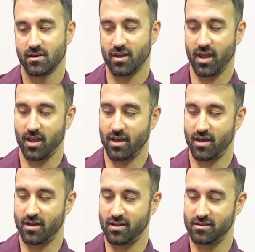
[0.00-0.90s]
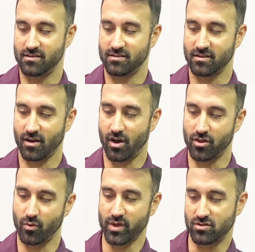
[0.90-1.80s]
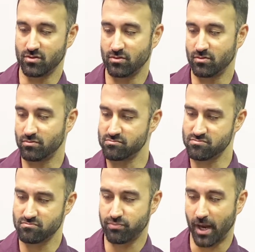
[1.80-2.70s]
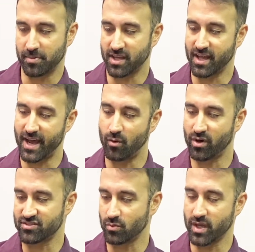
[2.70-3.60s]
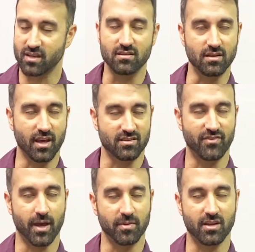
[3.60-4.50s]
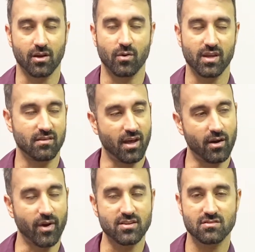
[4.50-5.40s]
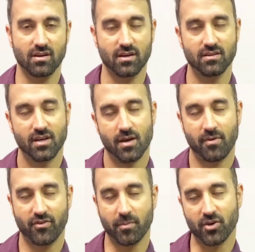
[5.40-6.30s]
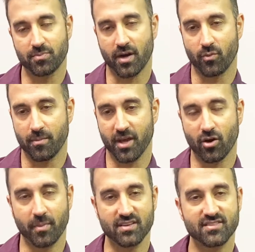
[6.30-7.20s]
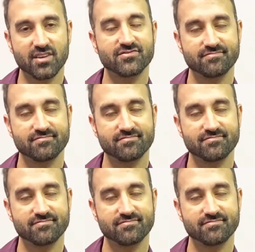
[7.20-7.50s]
And although we do probably get out once a week as a family to go eat at a restaurant, but for the most part we make homemade stuff.